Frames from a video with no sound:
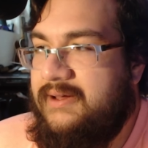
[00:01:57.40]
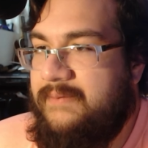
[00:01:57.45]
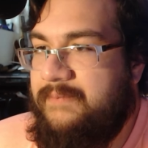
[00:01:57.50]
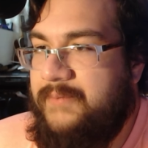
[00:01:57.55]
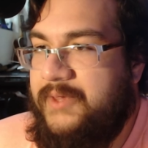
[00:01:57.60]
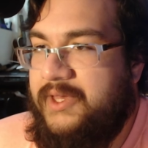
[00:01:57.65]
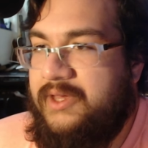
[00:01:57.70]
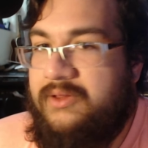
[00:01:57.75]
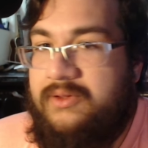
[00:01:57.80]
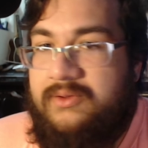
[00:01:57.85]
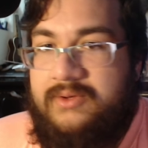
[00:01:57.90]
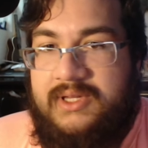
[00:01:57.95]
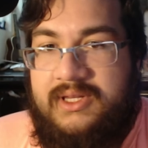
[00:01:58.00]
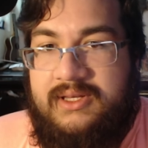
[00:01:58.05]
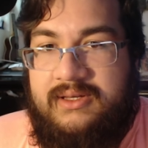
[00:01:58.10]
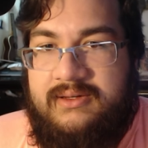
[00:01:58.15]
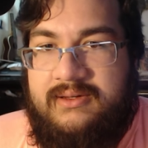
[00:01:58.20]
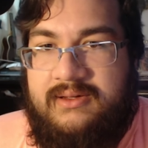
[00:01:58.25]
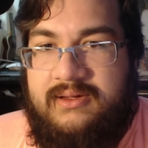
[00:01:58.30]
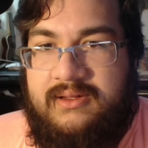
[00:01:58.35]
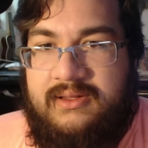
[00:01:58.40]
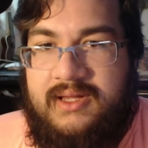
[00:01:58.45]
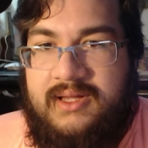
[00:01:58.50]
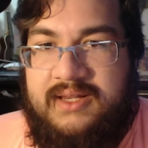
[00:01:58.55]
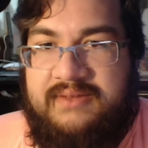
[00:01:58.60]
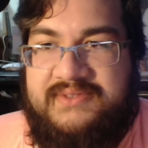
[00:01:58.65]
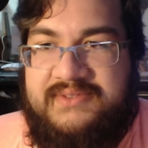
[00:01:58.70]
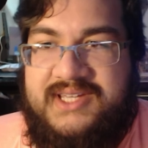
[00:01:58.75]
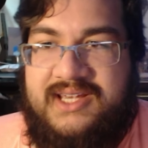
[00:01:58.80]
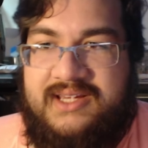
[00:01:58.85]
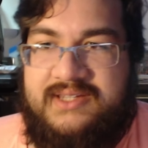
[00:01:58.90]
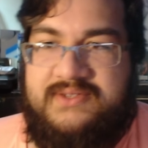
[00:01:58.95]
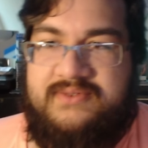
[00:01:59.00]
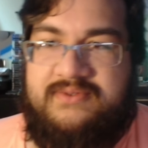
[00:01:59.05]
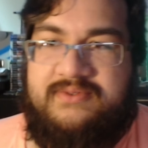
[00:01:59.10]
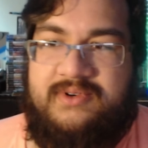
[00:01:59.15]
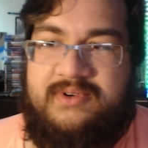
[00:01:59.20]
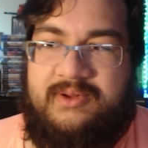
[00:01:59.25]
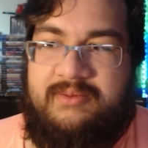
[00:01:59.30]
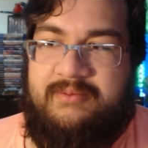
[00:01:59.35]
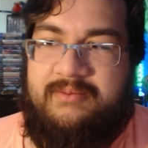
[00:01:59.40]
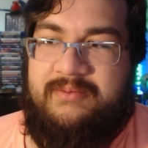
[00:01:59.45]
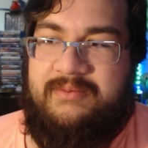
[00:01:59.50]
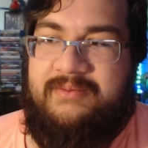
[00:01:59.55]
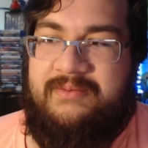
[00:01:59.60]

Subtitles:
including a lot of text from